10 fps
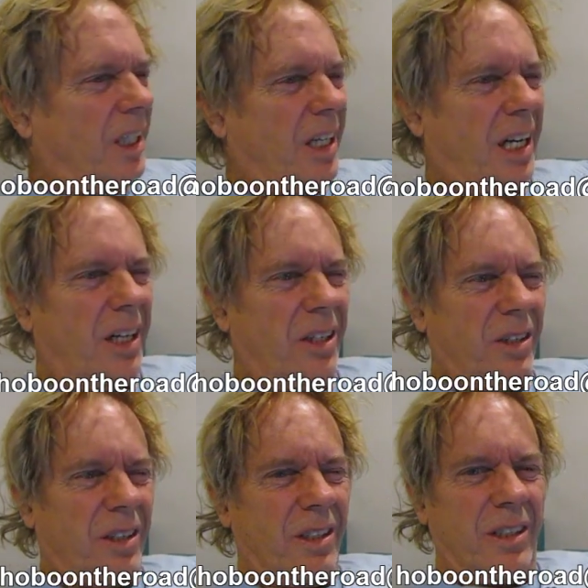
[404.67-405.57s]
I don't
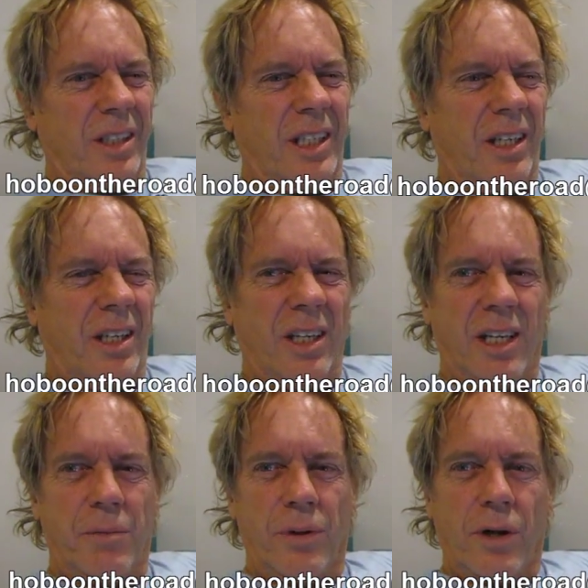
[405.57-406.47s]
know,
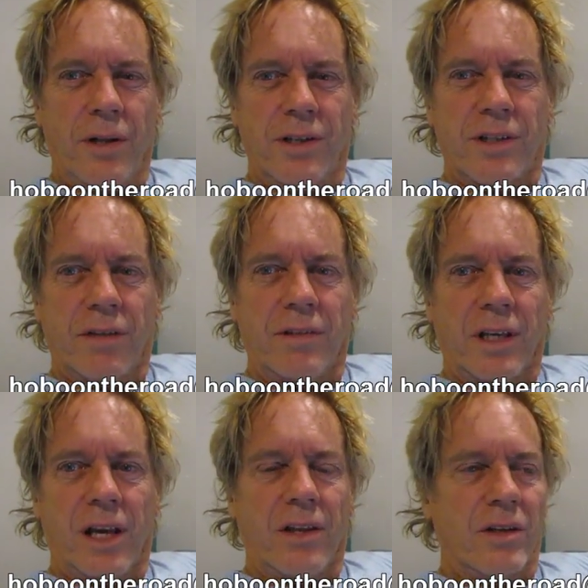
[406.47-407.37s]
put all this stuff
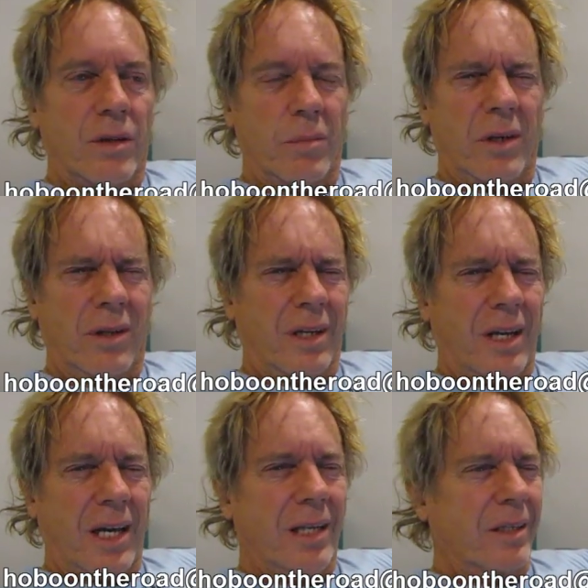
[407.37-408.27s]
together in the middle of the
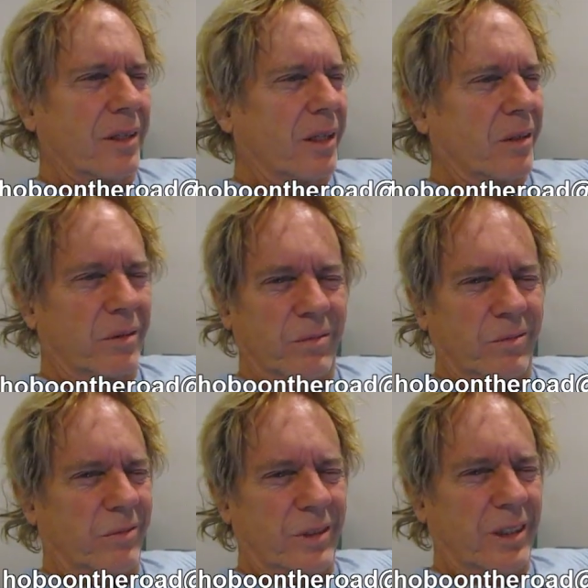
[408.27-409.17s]
night, and then
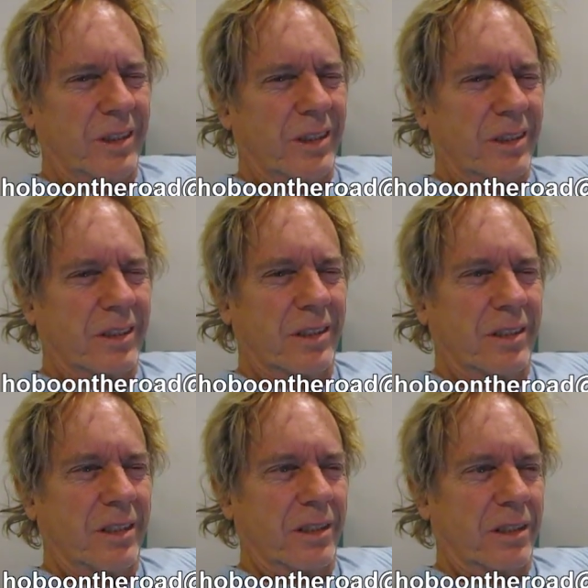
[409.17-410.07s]
it's just
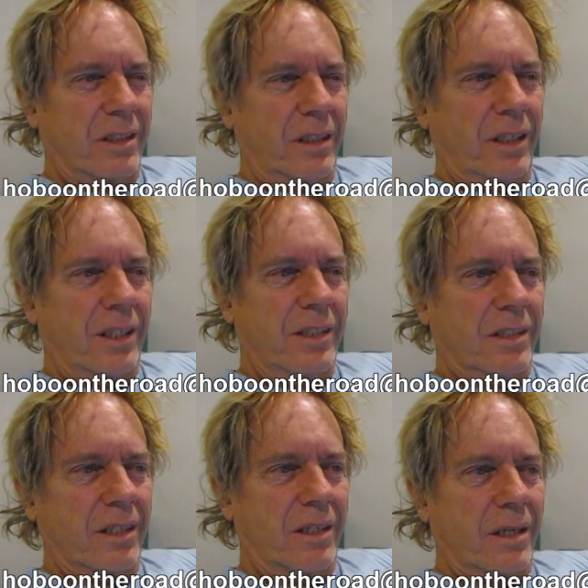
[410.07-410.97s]
the
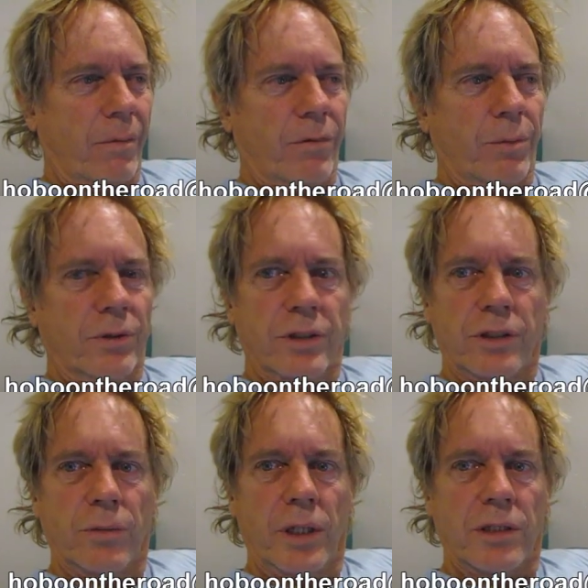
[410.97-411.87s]
least comfortable
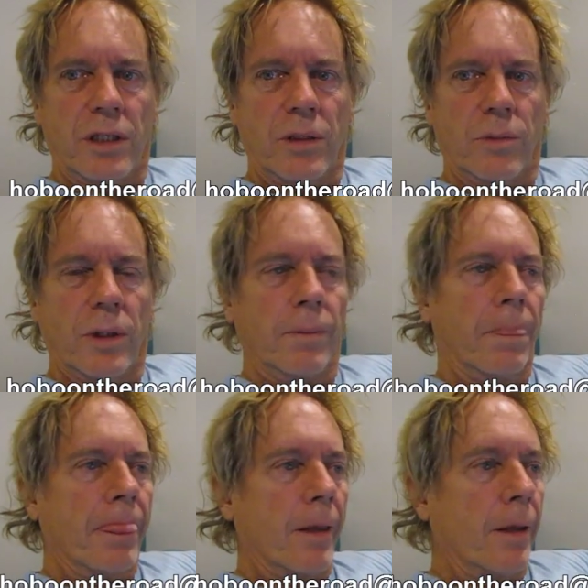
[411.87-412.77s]
situation in the world.
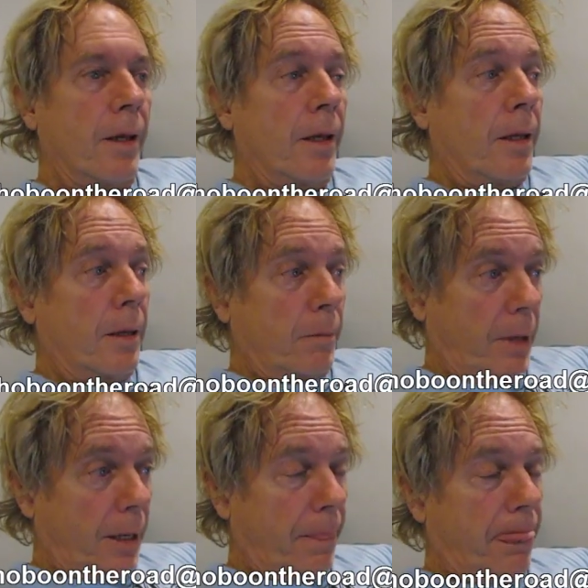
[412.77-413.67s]

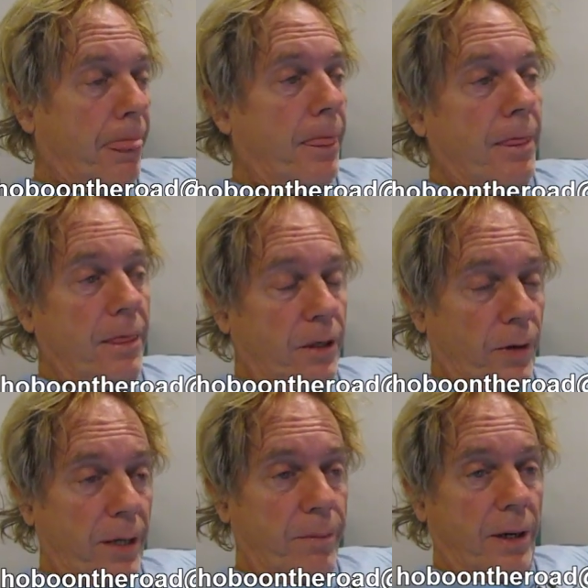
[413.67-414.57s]
But the
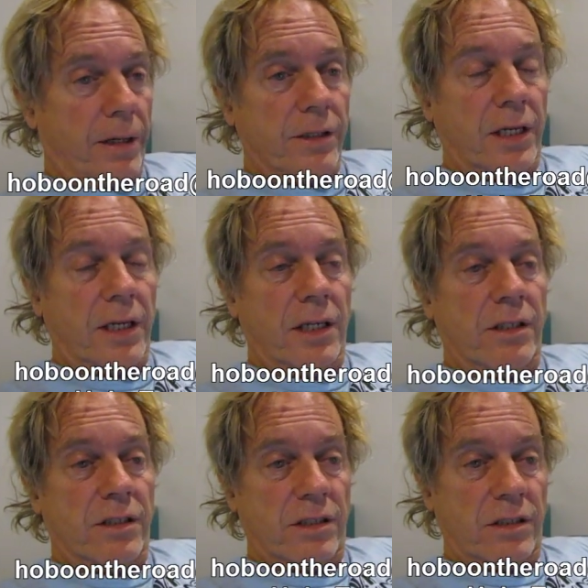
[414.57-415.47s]
great part is I get
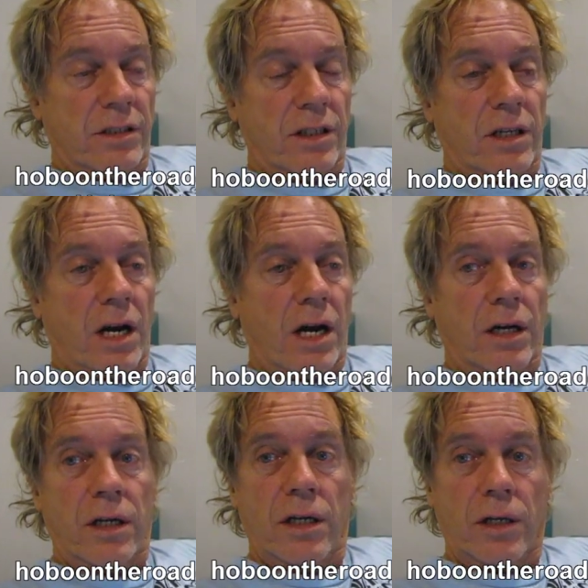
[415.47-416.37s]
into Zadar,
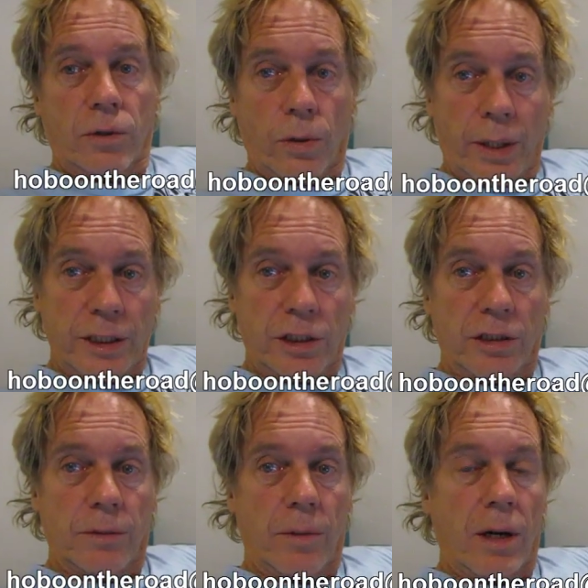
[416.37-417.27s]
Croatia
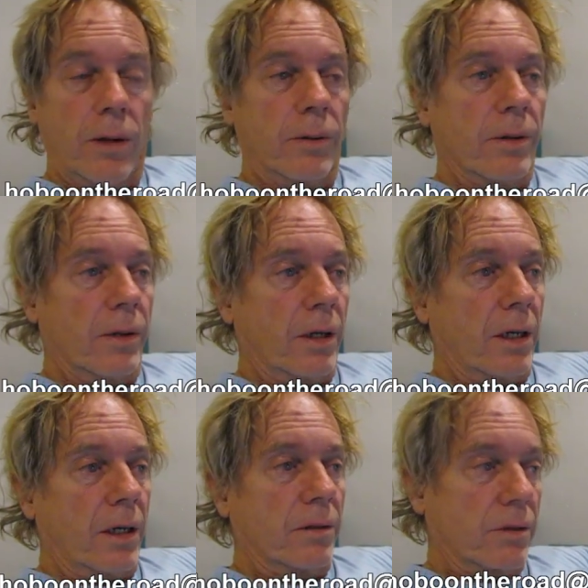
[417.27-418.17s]
tomorrow,
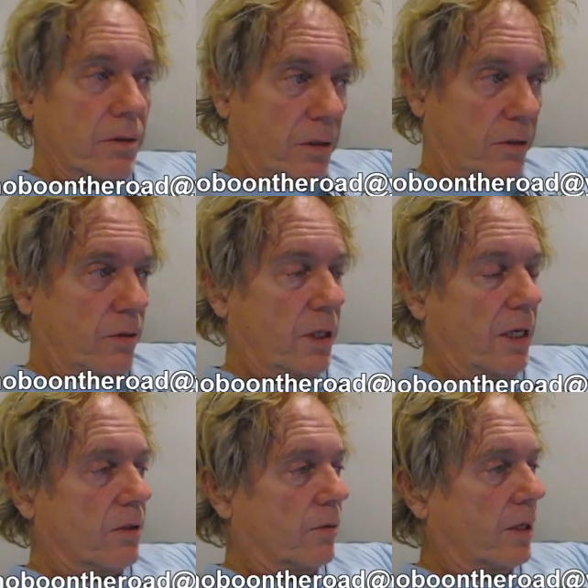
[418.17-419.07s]
2
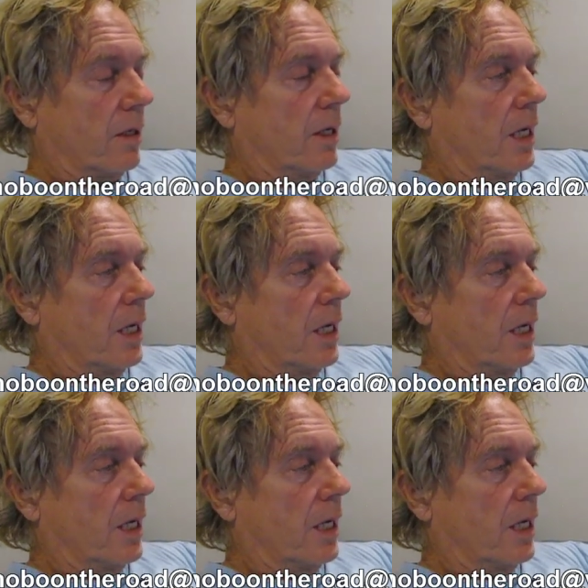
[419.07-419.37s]
days or what,